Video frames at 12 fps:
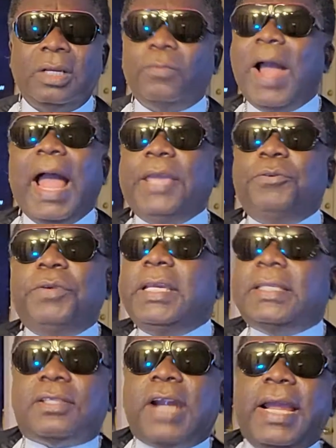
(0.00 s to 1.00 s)
Why are
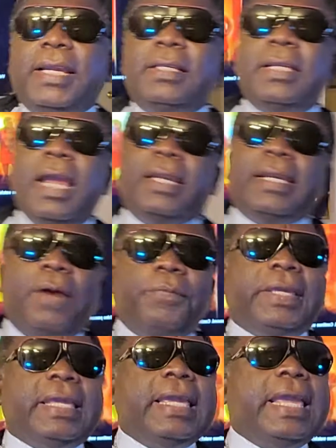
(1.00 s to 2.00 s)
we trying that
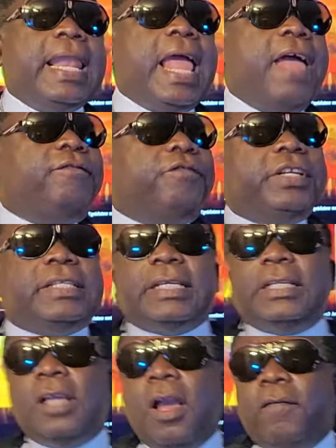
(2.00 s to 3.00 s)
we can get
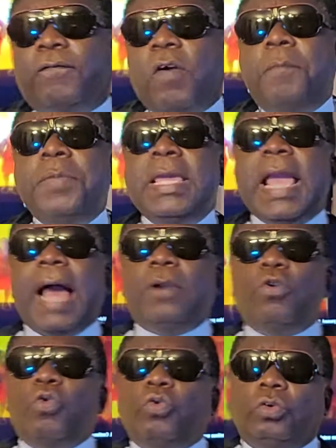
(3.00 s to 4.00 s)
everything for me
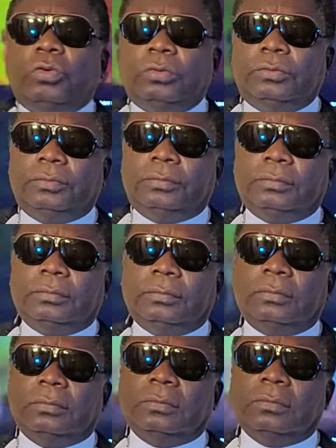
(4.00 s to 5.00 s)
alone?
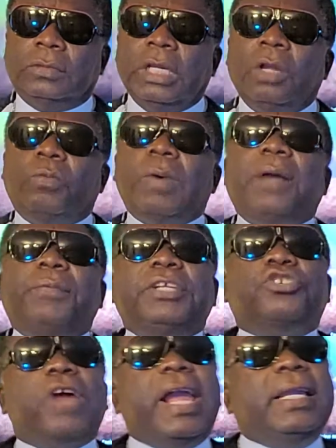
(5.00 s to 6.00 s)
Why are
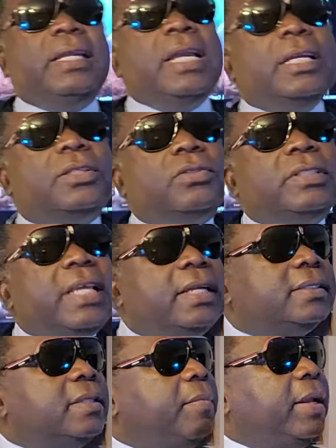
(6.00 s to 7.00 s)
we trying to
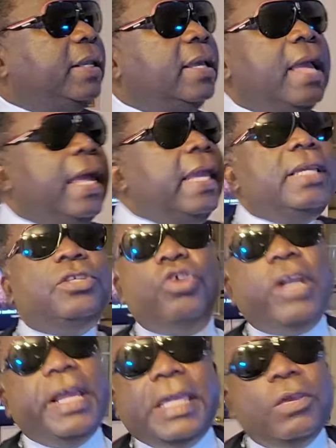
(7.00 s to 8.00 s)
tell somebody he's
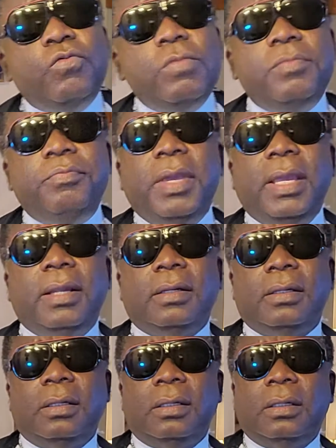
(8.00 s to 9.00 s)
not a human
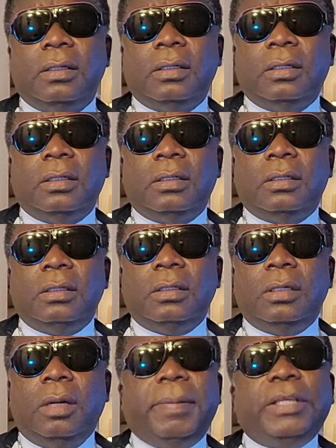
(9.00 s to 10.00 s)
being?
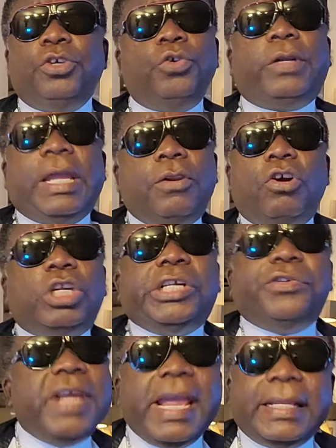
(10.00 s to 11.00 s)
But you cannot
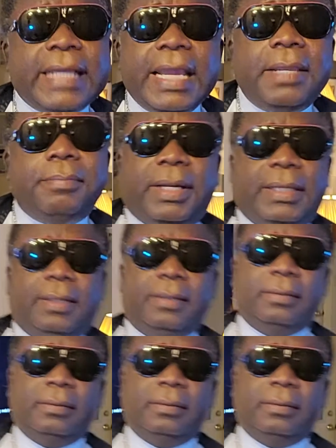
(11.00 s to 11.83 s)
create anybody.